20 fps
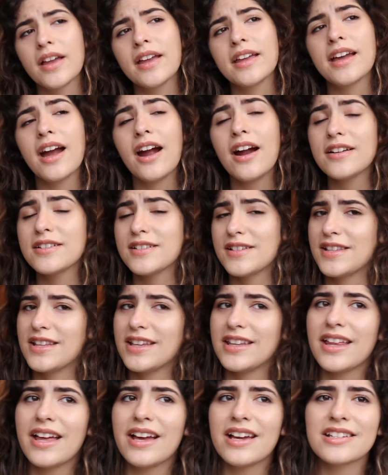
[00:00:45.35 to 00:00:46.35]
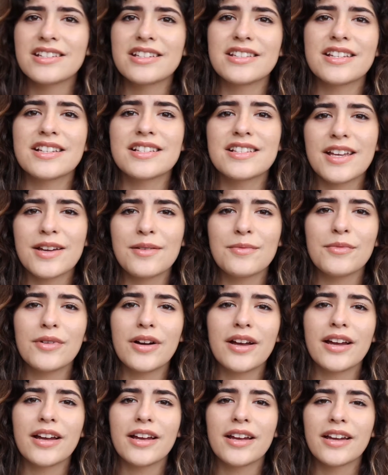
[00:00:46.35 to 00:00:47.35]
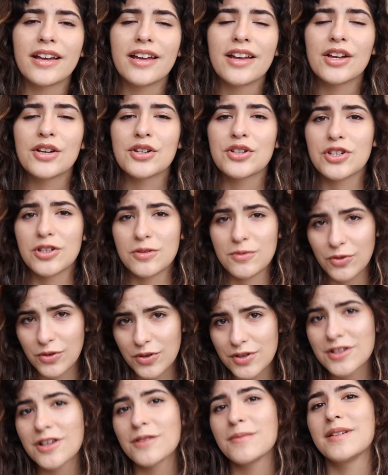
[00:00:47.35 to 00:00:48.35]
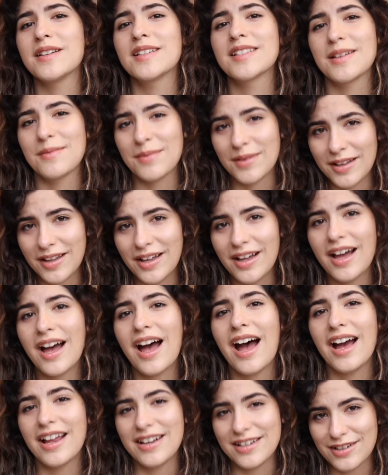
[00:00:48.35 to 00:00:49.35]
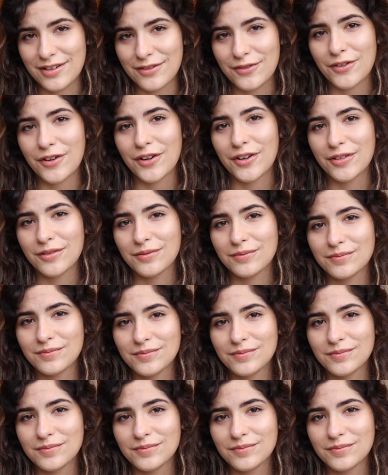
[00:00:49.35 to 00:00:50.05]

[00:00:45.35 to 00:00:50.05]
Characters that clash in the same way should also be similar and different,